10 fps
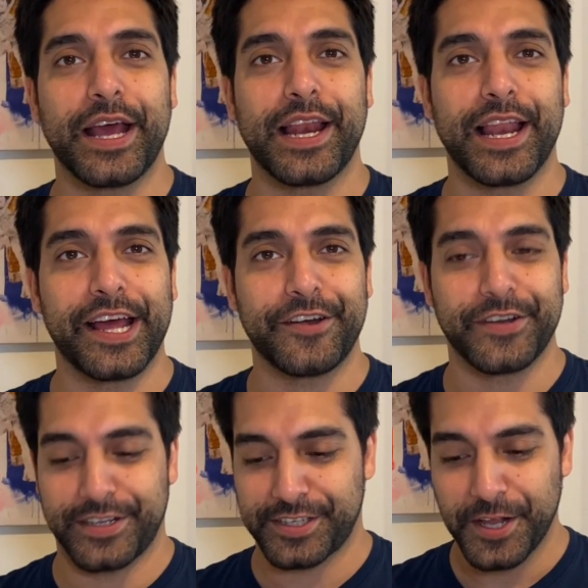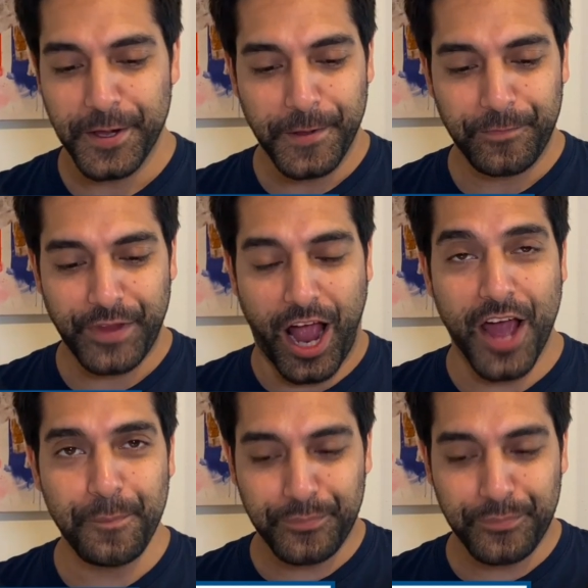hilarious. I'm